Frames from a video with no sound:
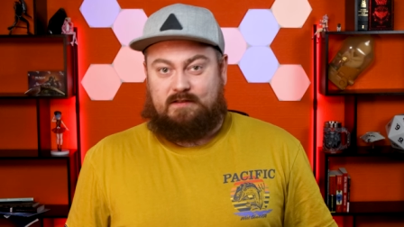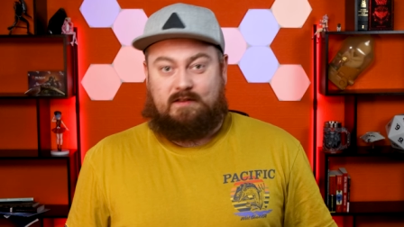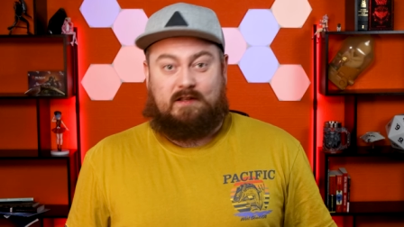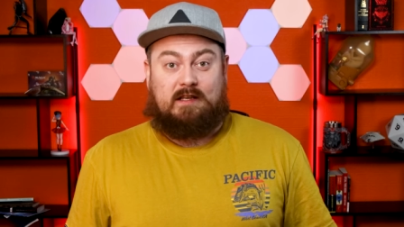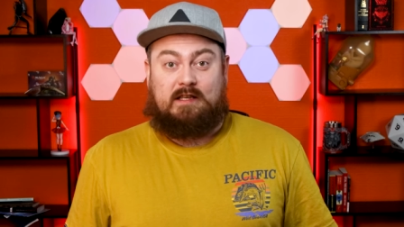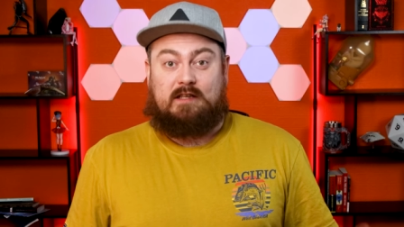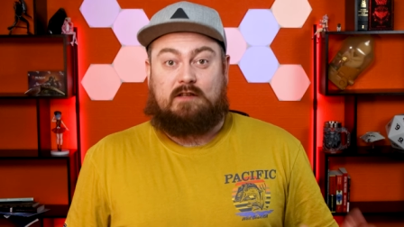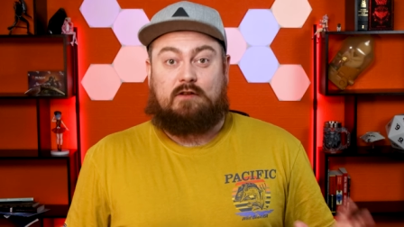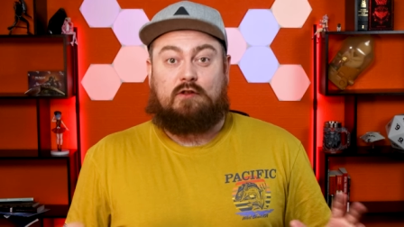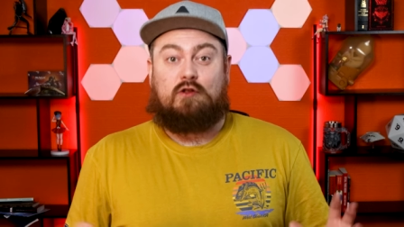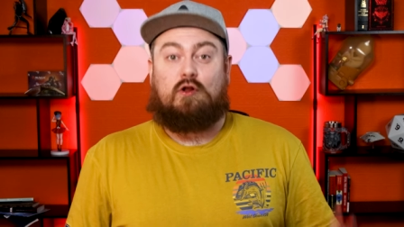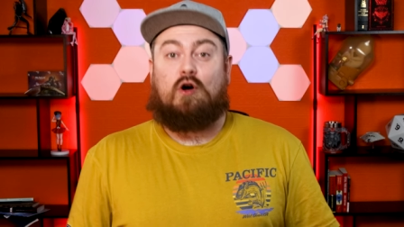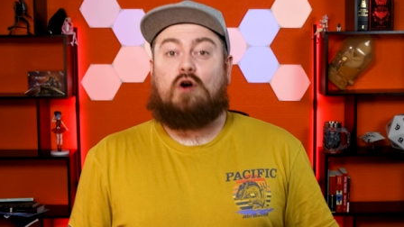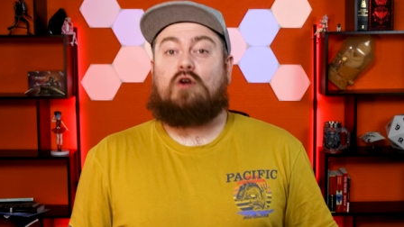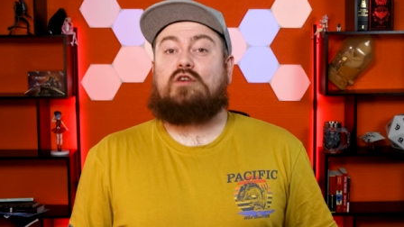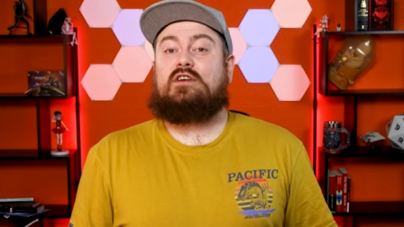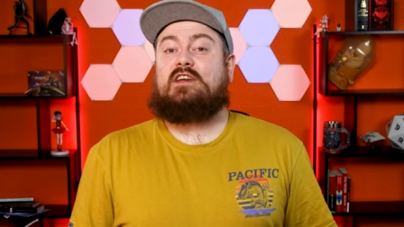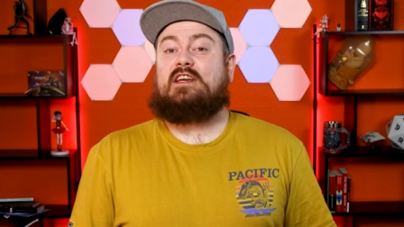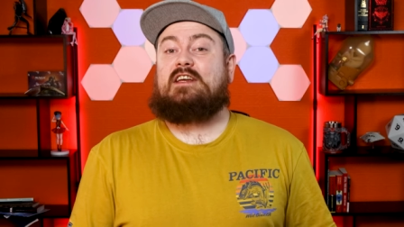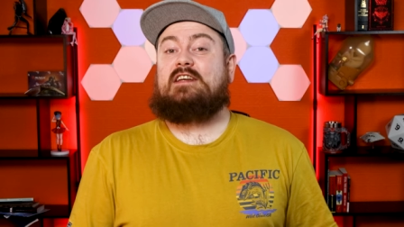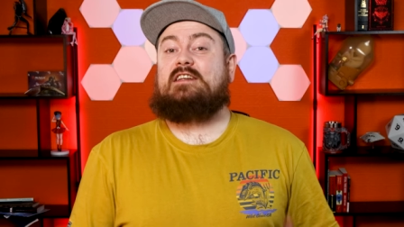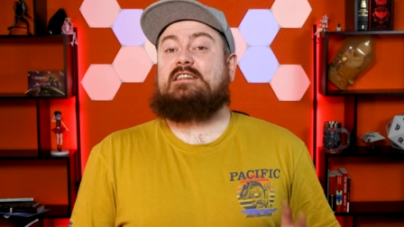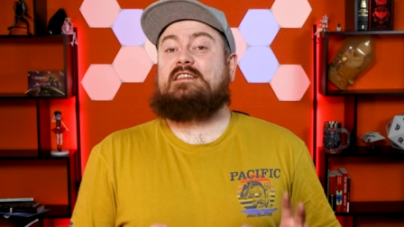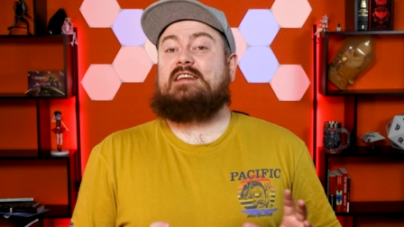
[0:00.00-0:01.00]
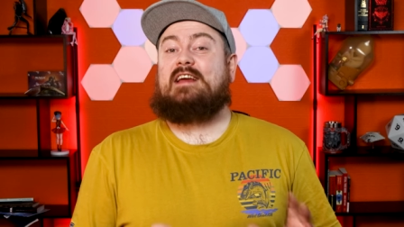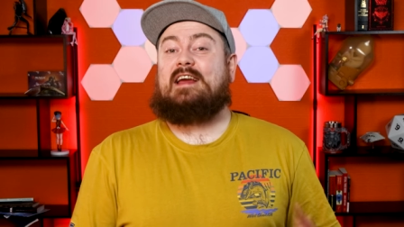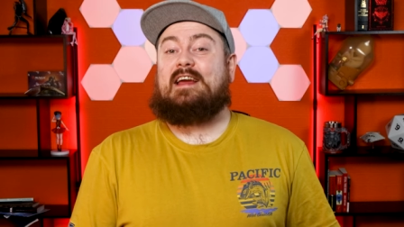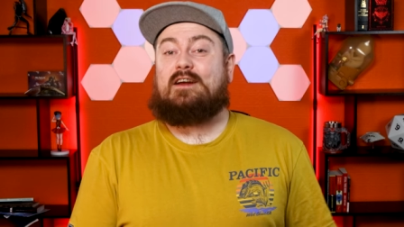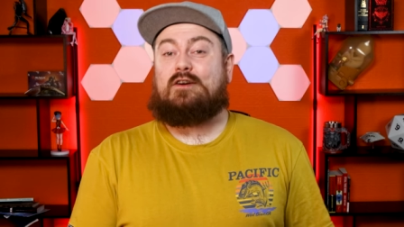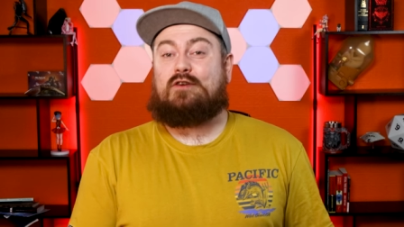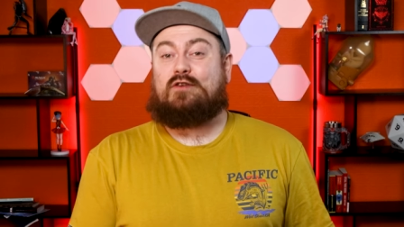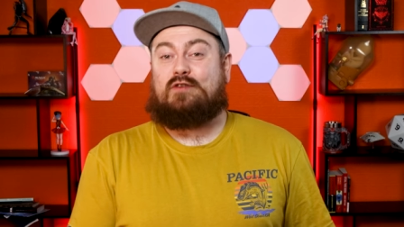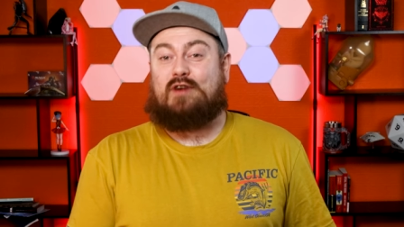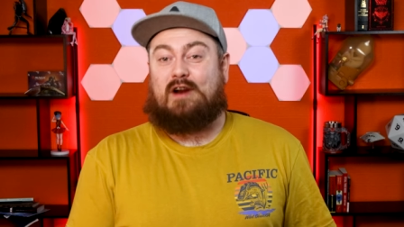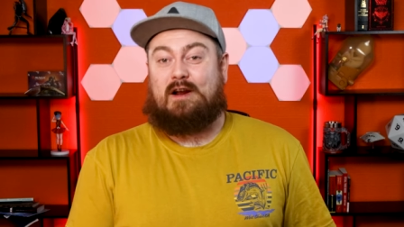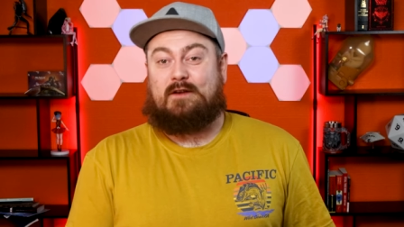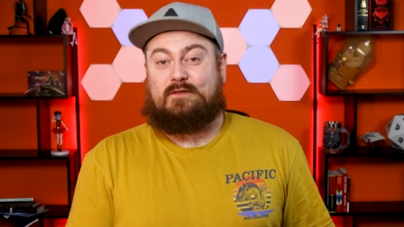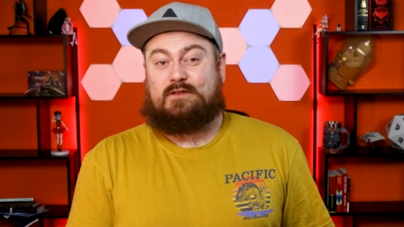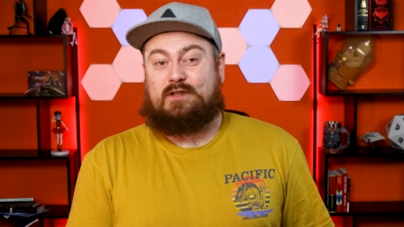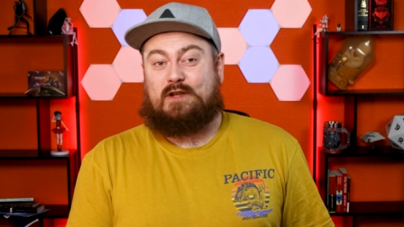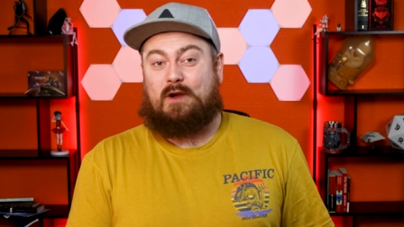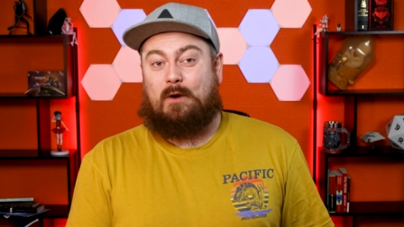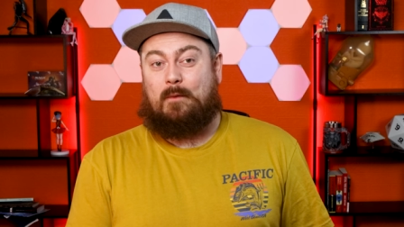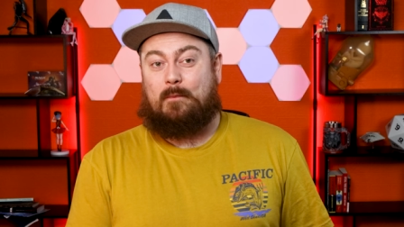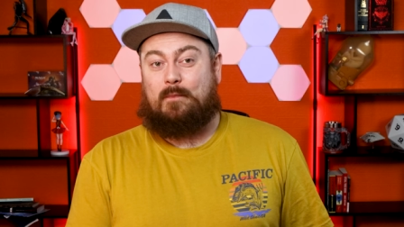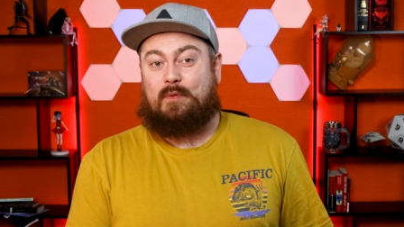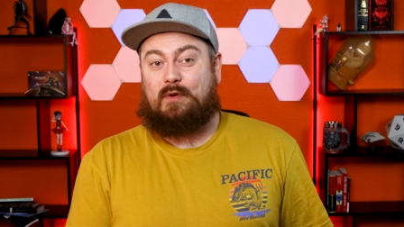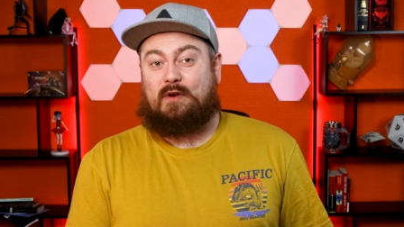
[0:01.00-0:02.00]
the Lockheed Aircraft
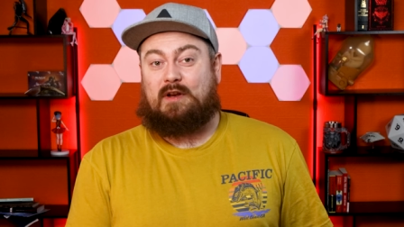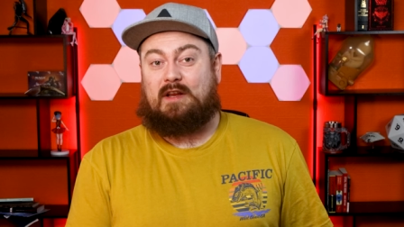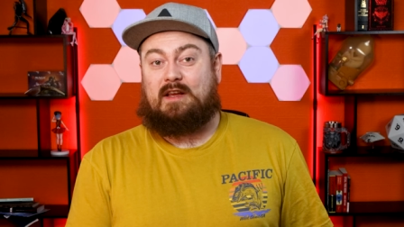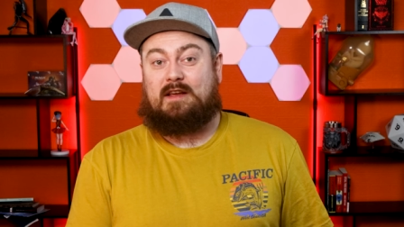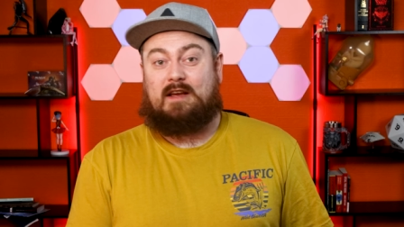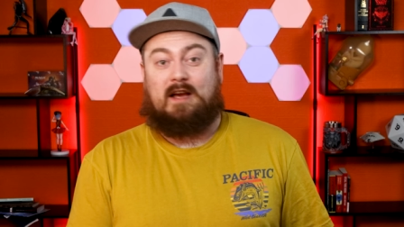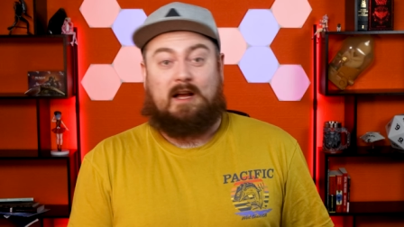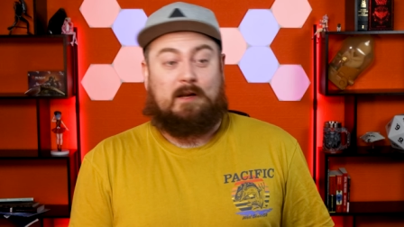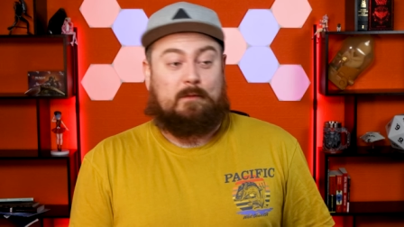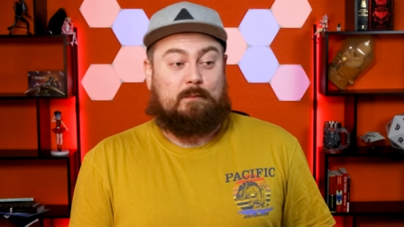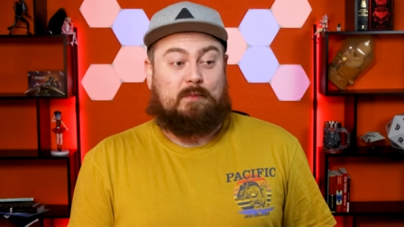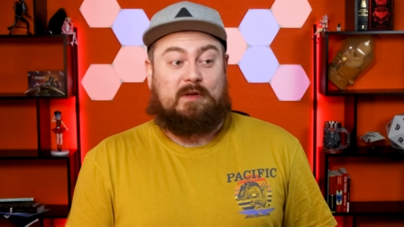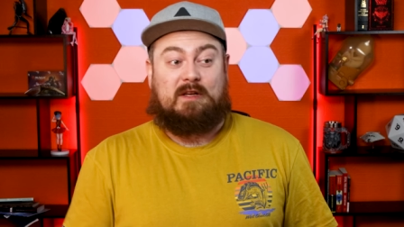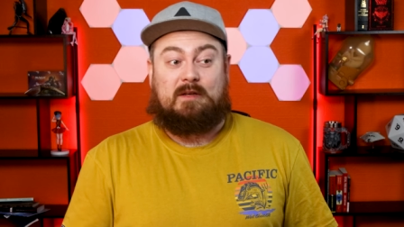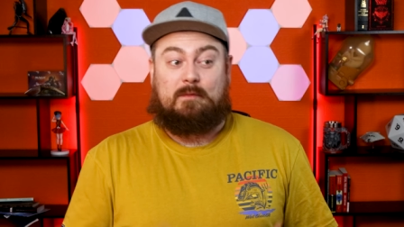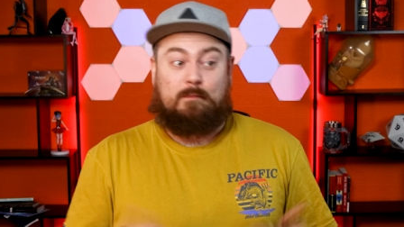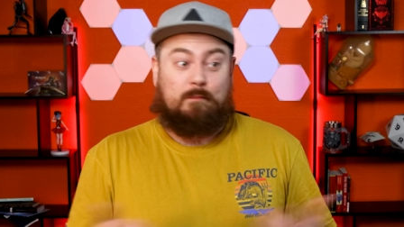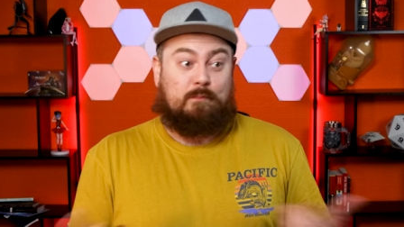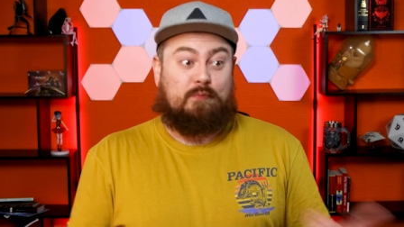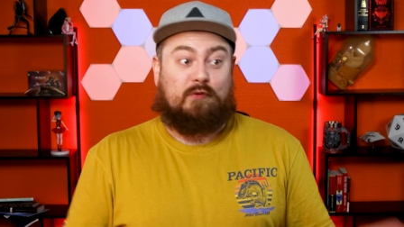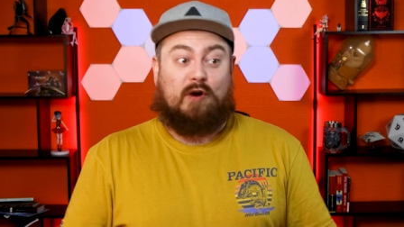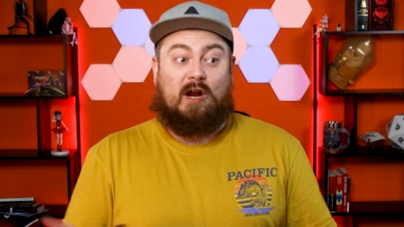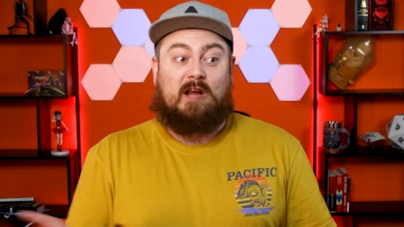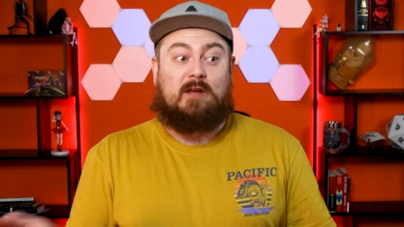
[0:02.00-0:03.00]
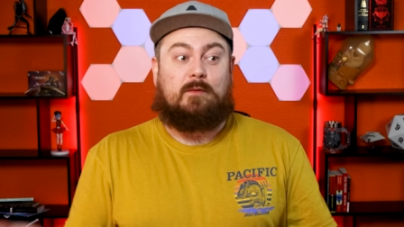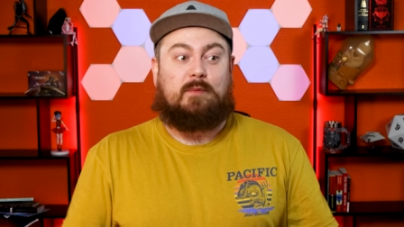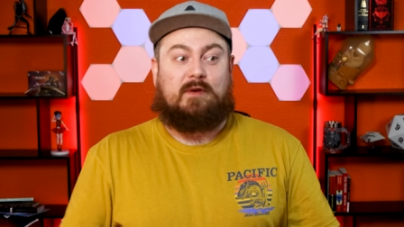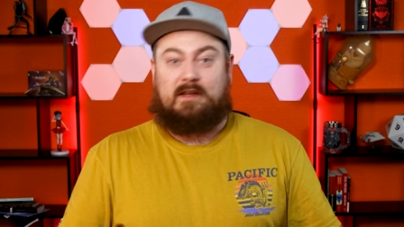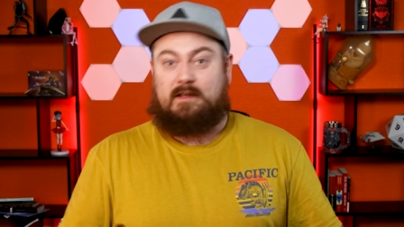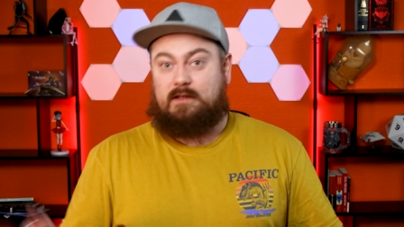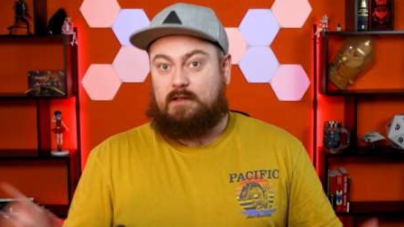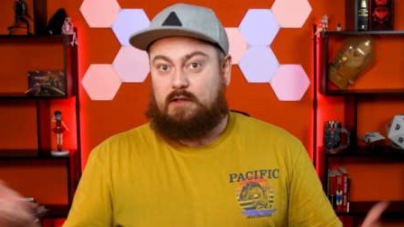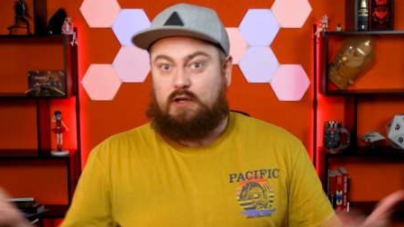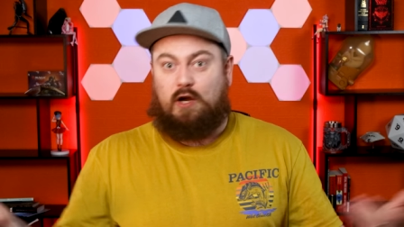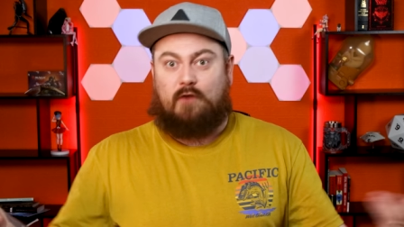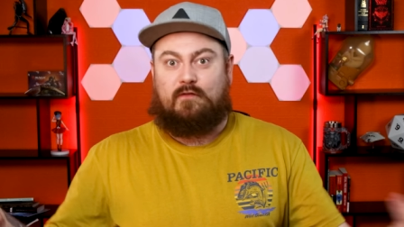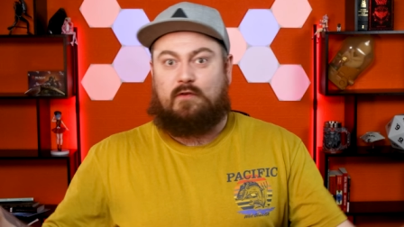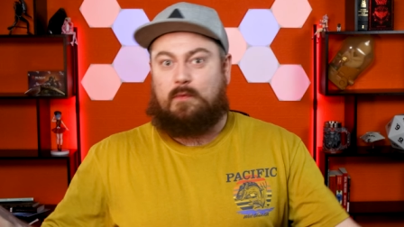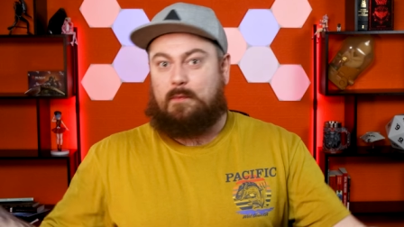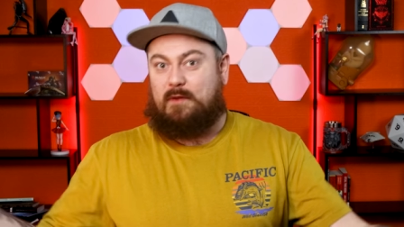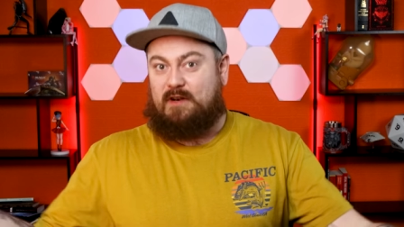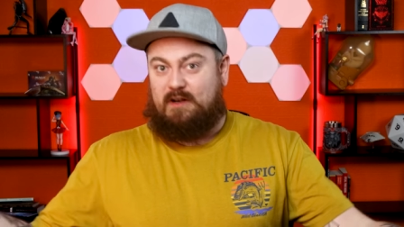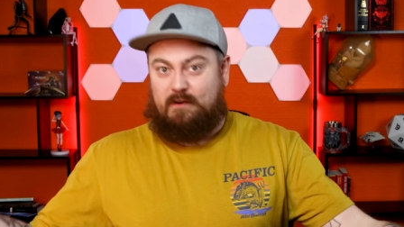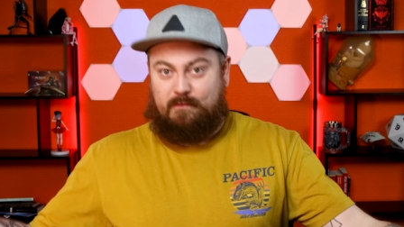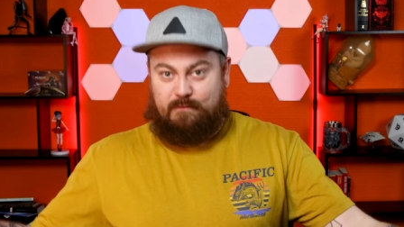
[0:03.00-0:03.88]
Company had been bribing government